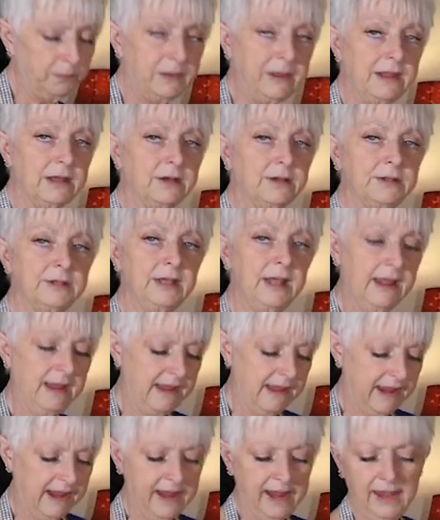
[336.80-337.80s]
peeled,
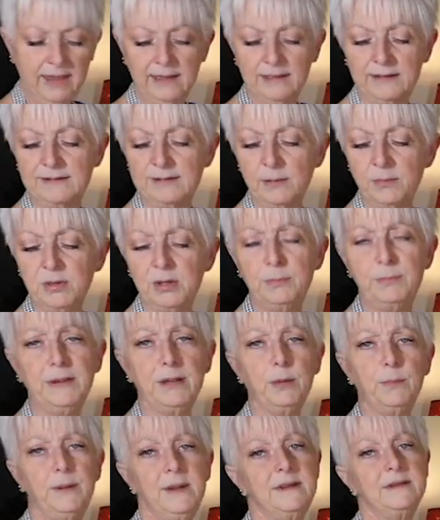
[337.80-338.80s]
and some of the
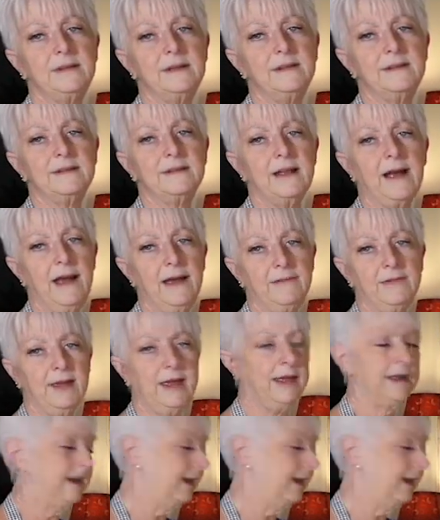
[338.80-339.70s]
bigger pieces I've cut